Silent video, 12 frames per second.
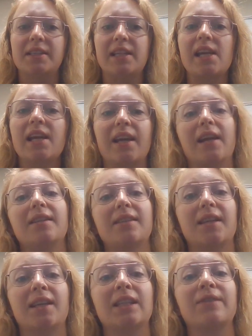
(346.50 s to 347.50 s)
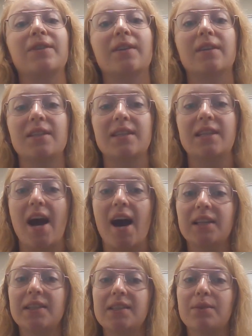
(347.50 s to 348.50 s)
DNA stands for
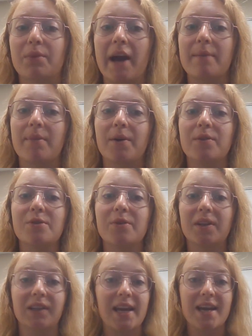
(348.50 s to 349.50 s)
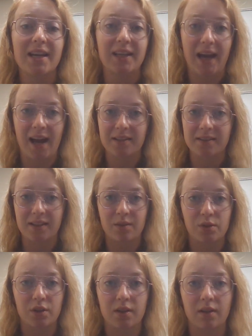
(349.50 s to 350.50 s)
deoxyribonucleic acid,
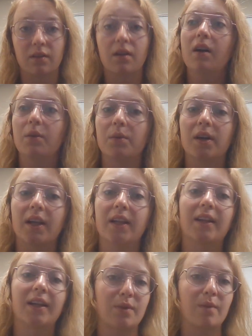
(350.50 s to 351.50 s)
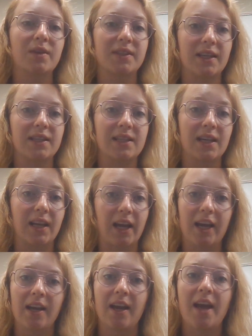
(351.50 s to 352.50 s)
which is a long word, and that's why we say
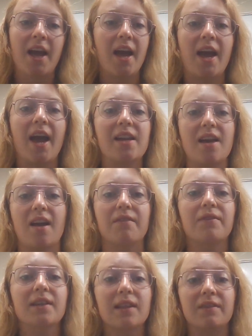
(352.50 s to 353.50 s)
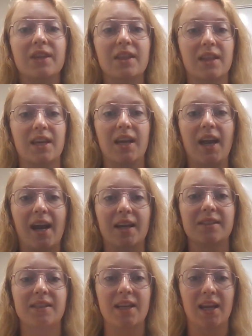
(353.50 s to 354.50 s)
DNA. And every living thing
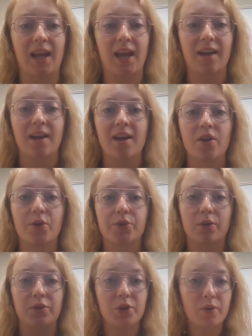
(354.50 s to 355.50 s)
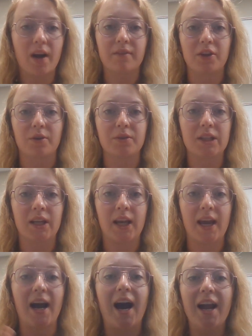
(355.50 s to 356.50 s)
has DNA. So you have your own
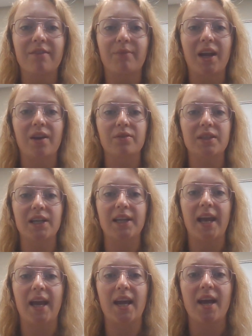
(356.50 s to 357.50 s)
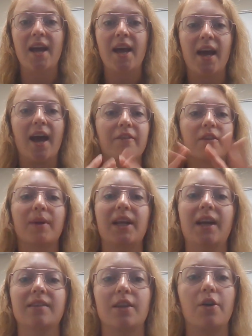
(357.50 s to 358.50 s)
DNA, I have my own DNA,
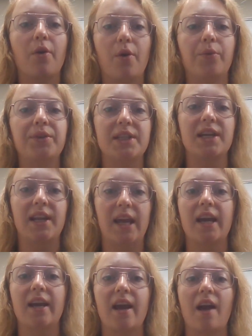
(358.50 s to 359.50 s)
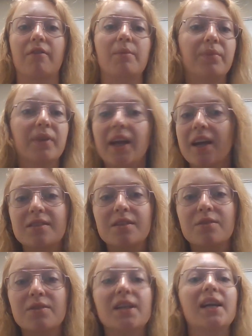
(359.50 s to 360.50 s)
everybody has their own DNA. Every plant has
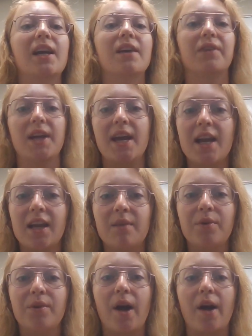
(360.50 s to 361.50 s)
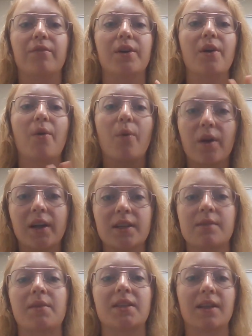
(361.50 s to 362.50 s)
their own DNA, every animal, every
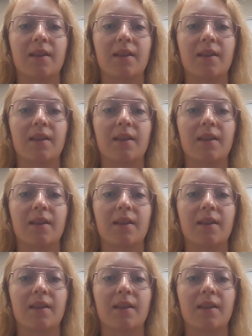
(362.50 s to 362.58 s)
organism that's